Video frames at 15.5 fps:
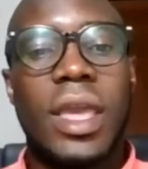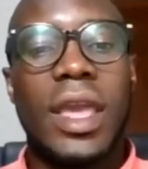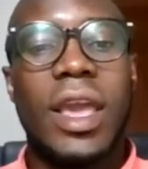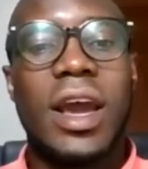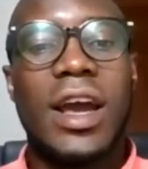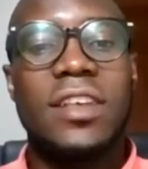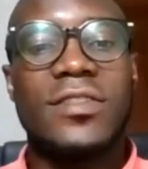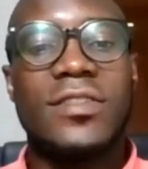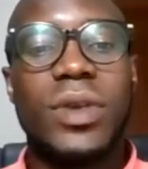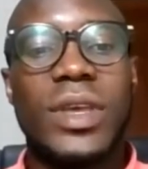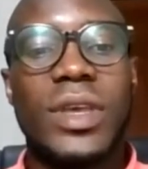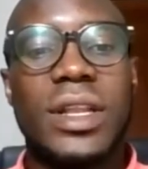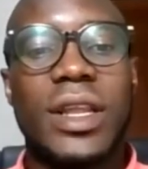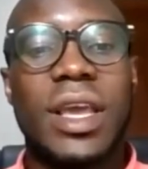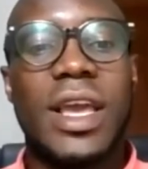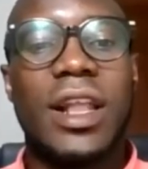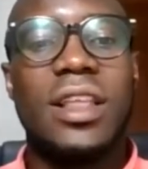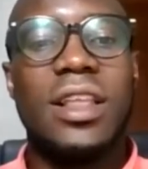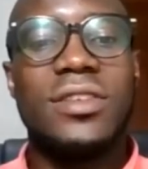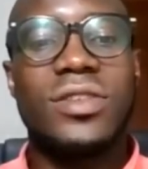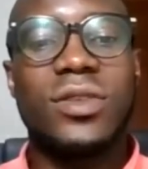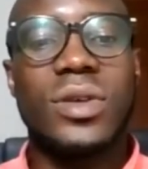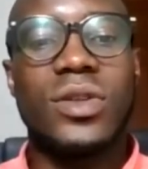It has been a
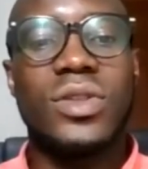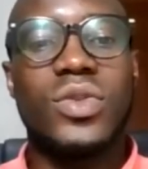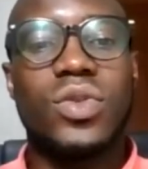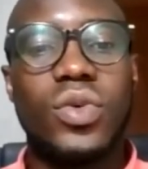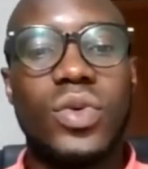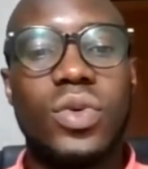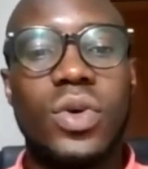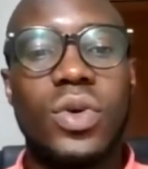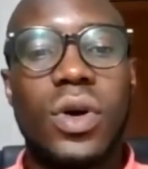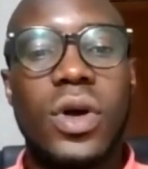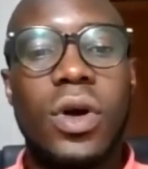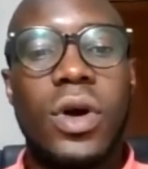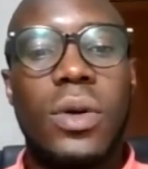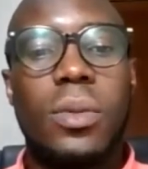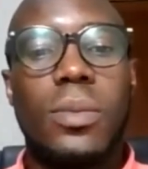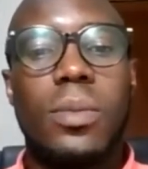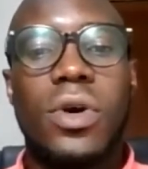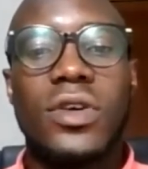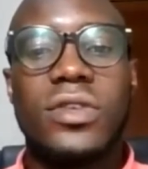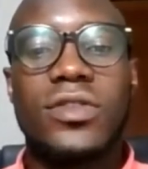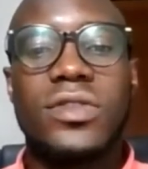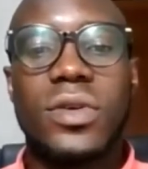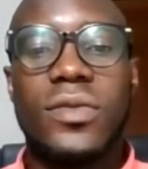lesson to
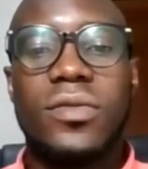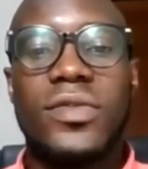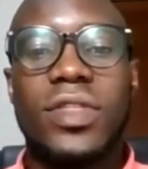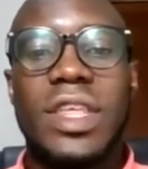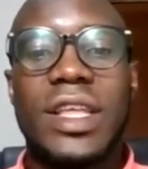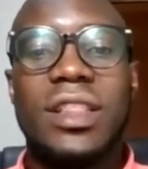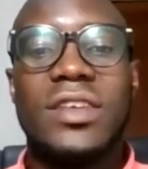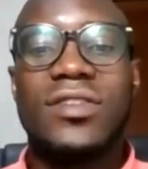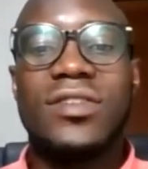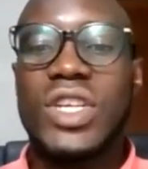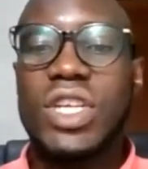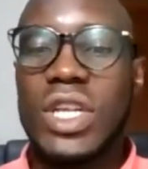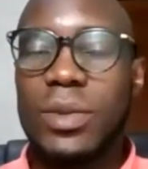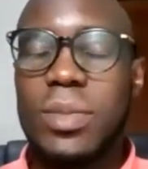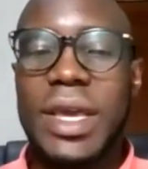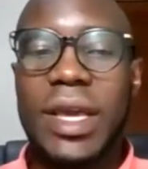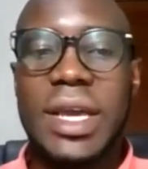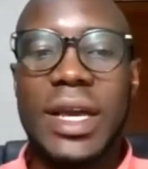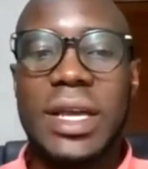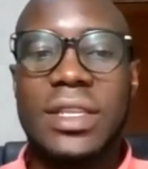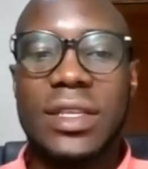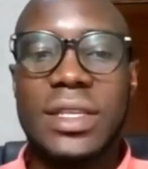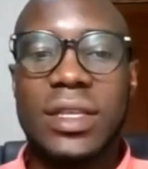most of the decision
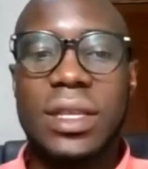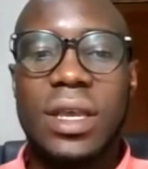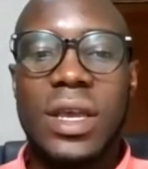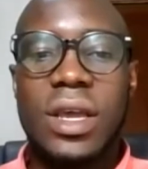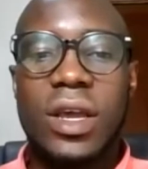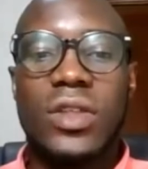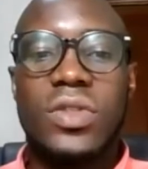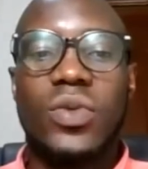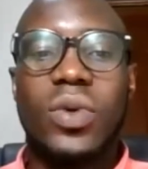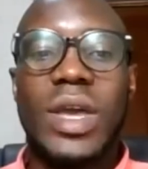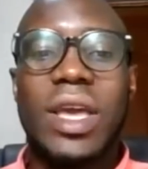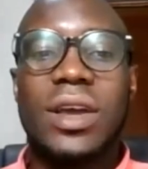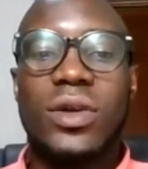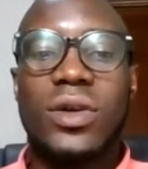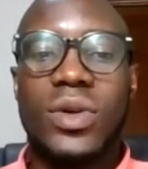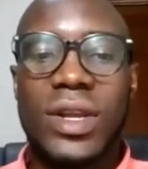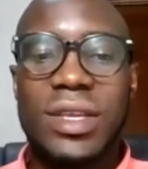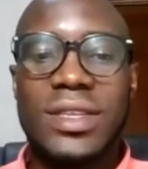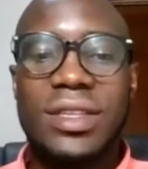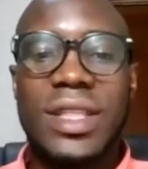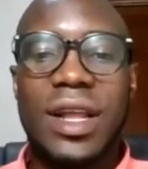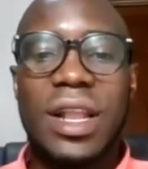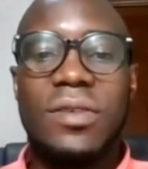makers to
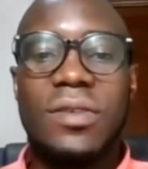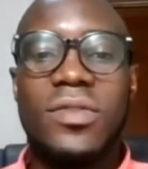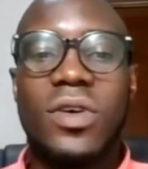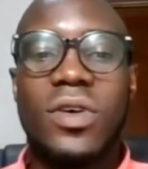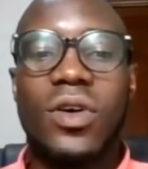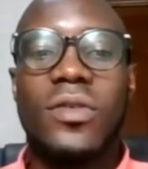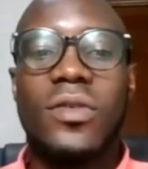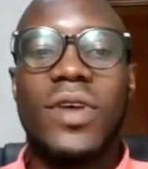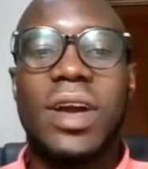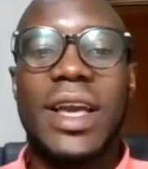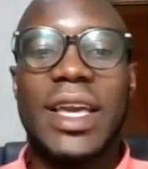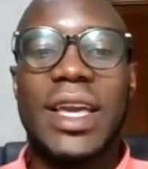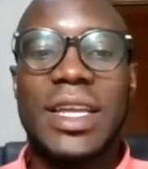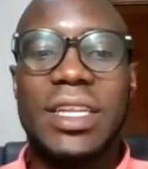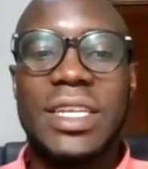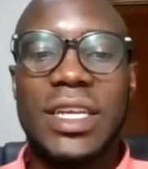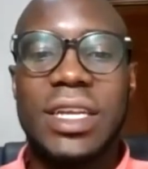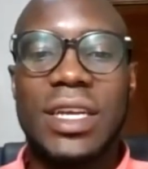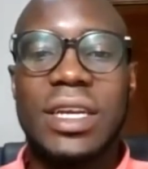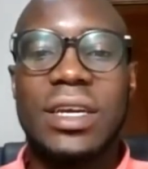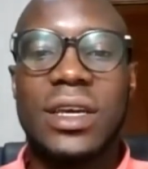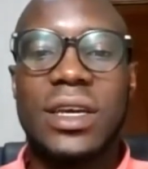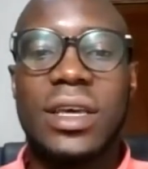increase the level of
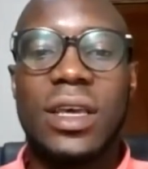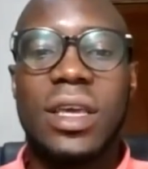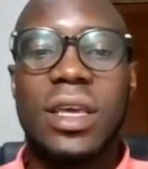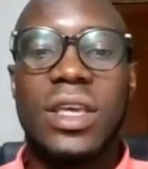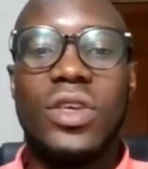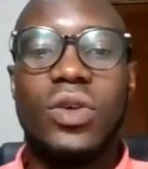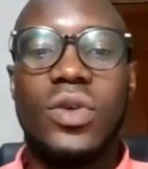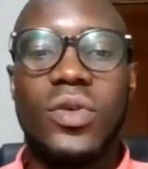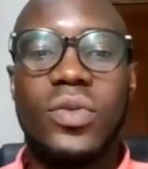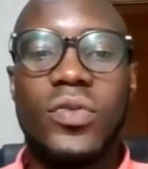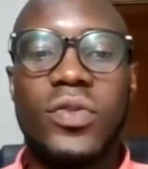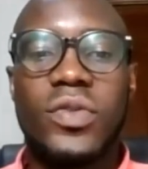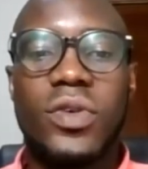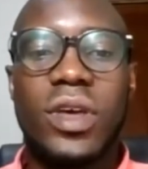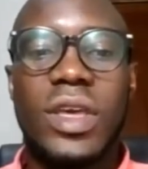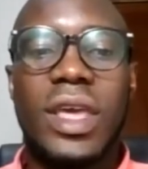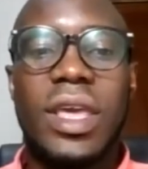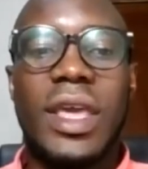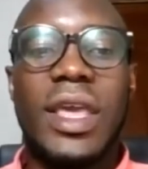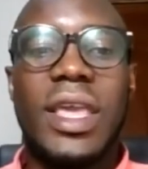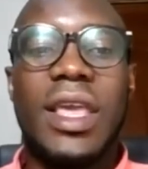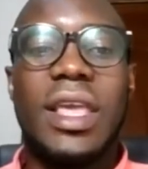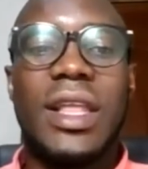engaging youth
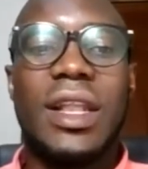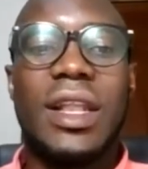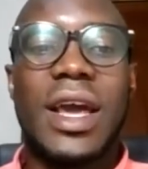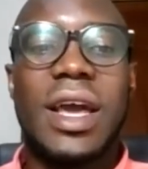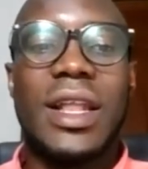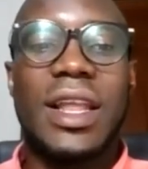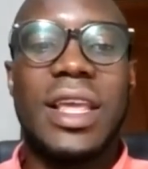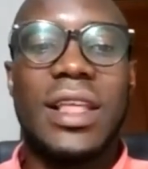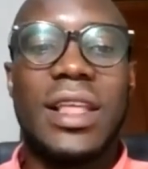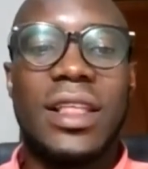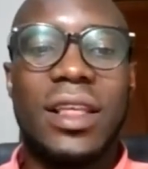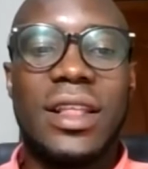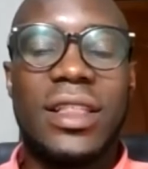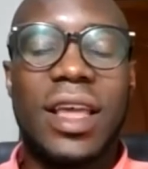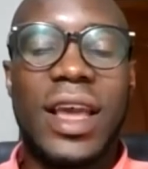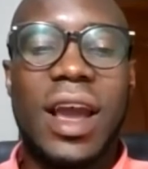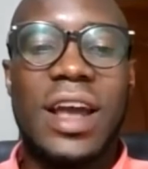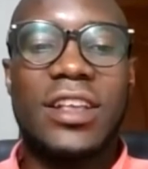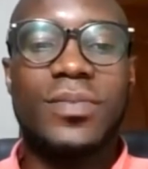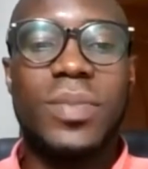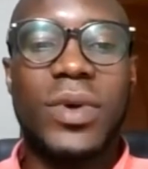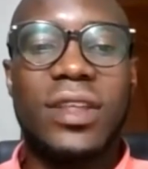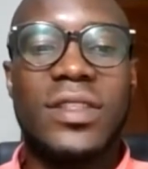in the
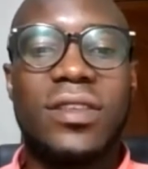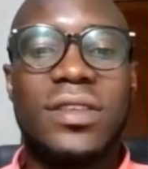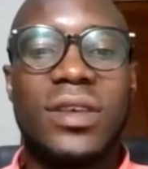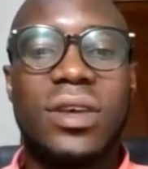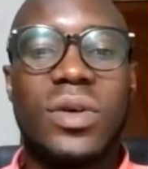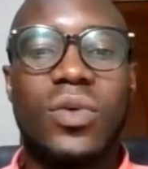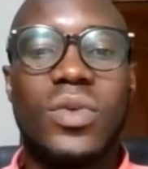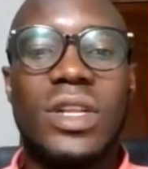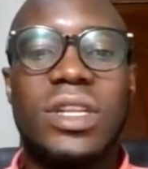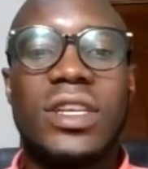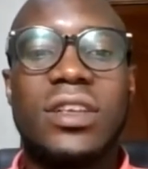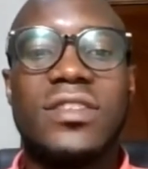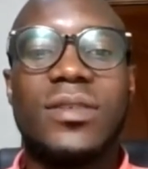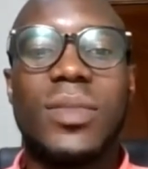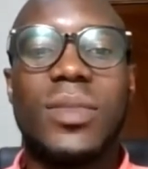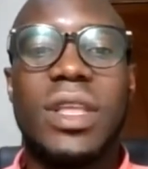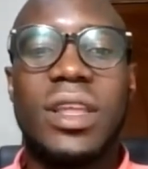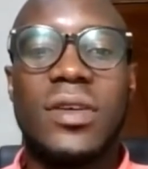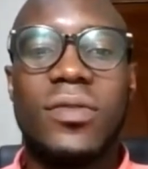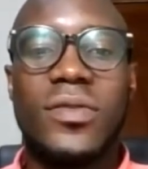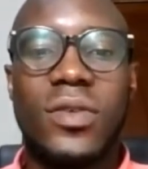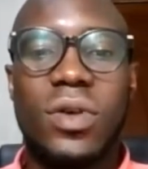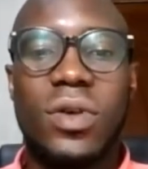aspect which is
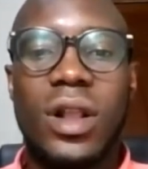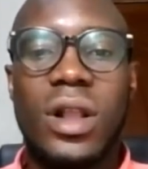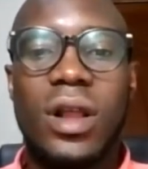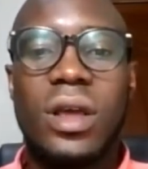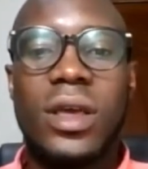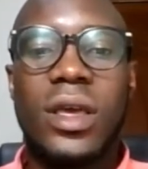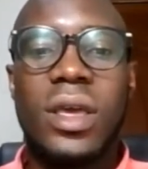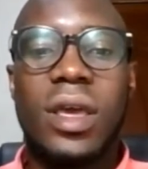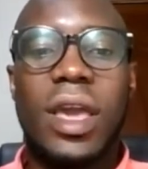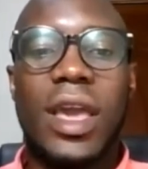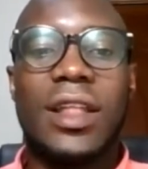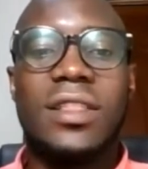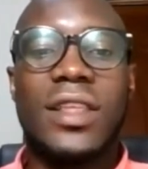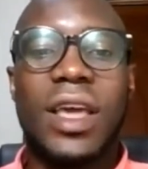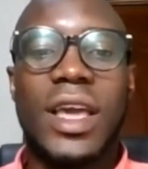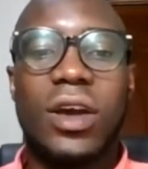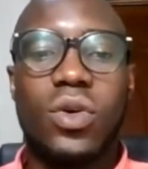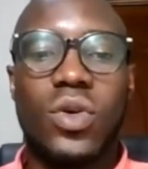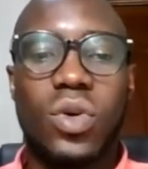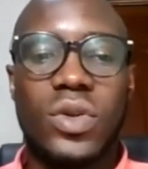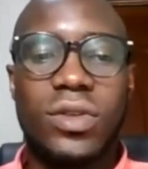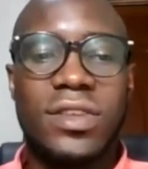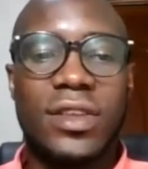meaningful and
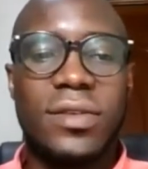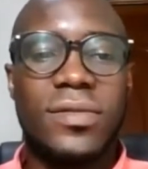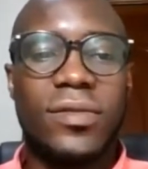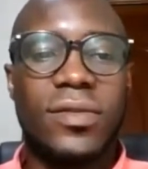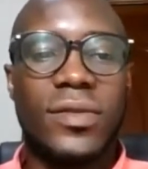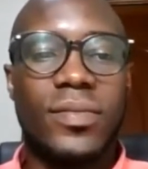inclusive.